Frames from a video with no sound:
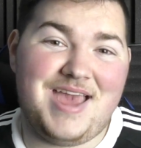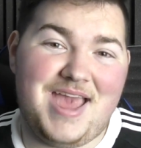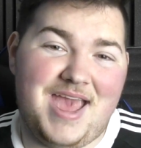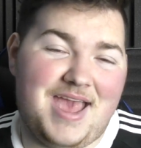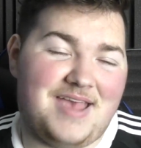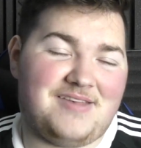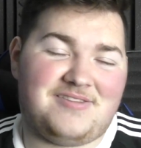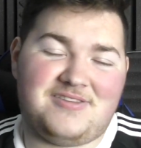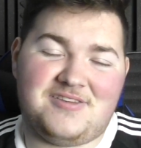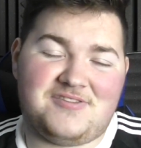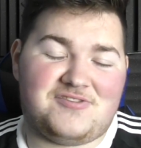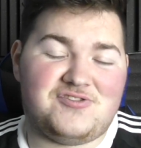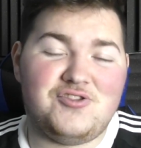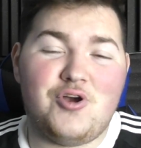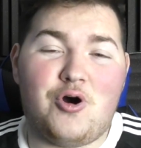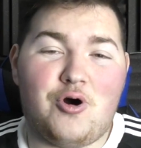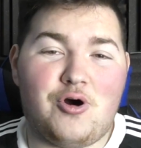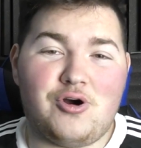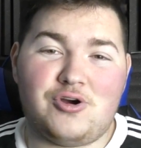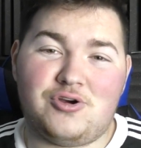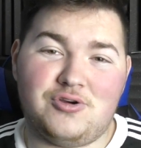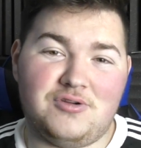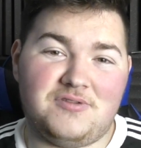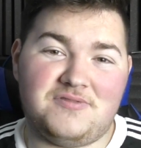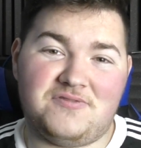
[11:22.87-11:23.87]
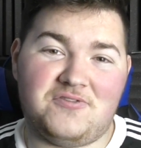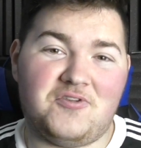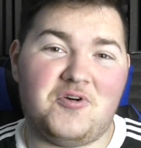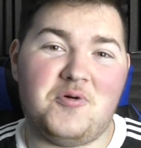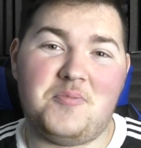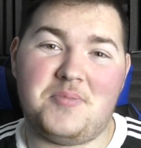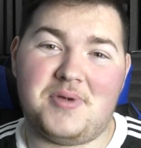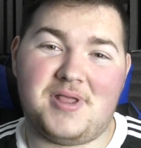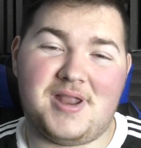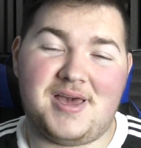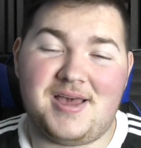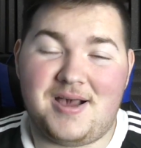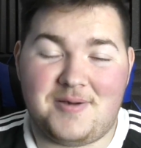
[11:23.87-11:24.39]
It's just not a good
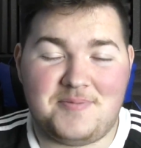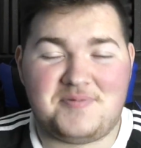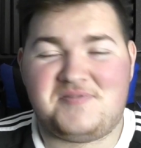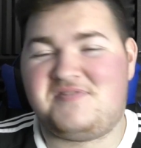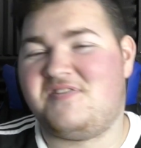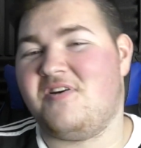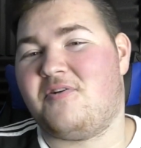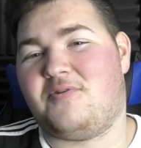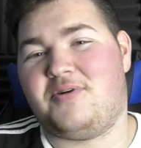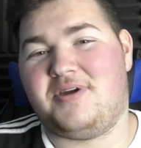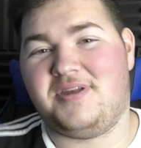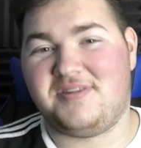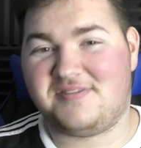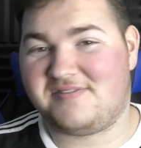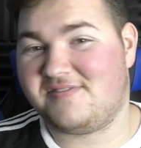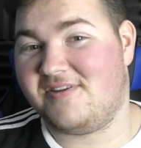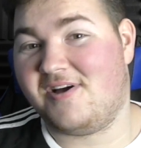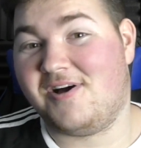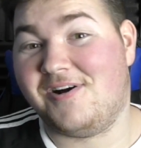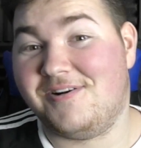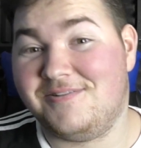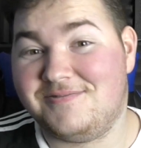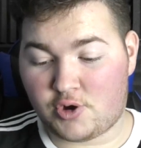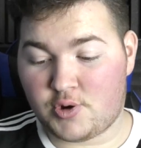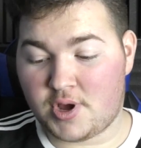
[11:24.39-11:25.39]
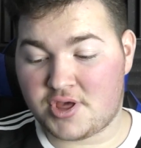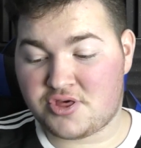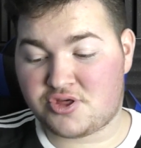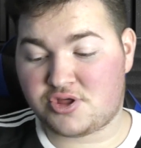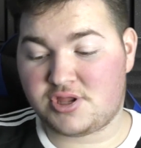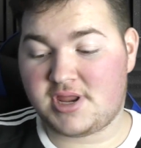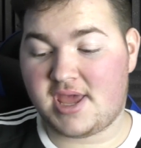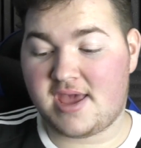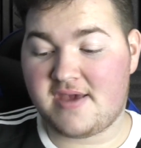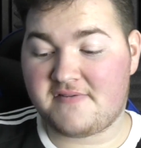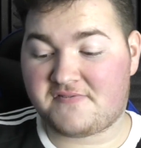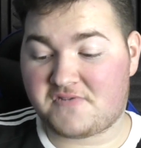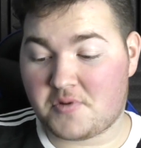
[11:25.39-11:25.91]
formula. I'm sorry, it's not. Question
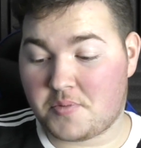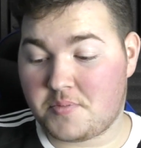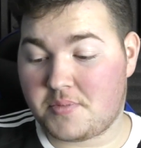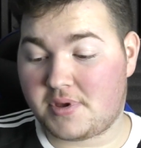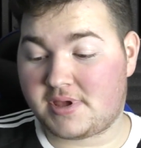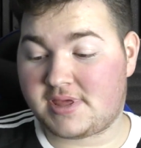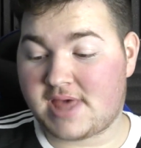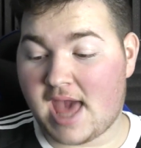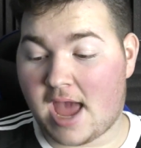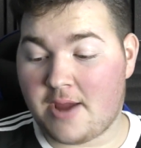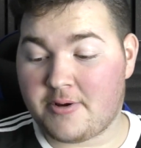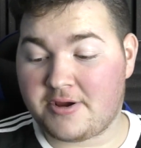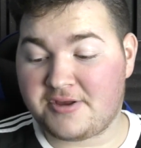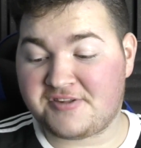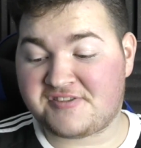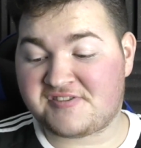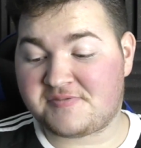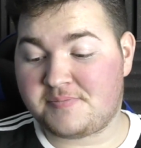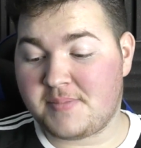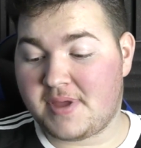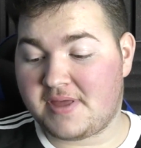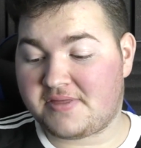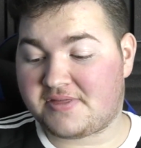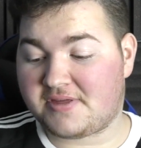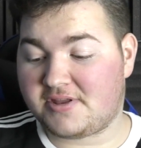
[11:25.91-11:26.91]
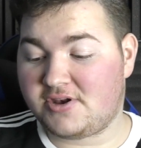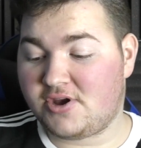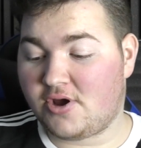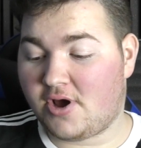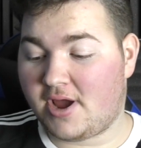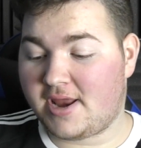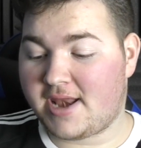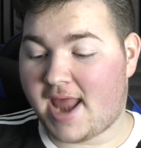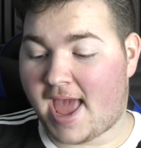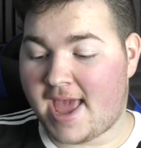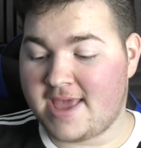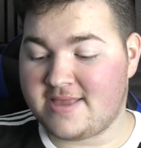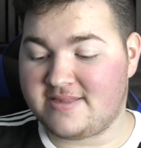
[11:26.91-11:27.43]
here from Gary Smith
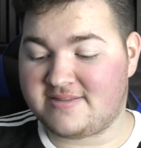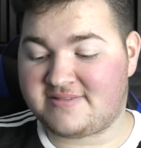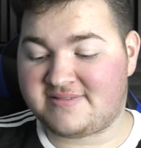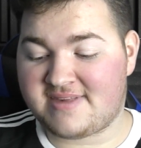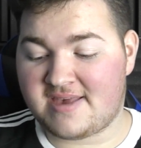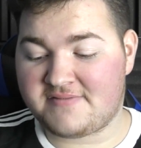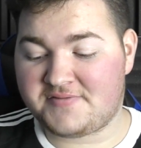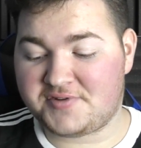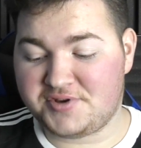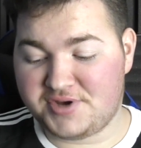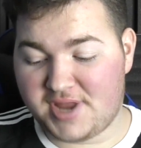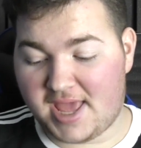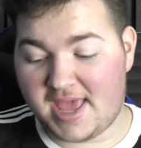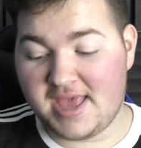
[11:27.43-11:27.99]
987.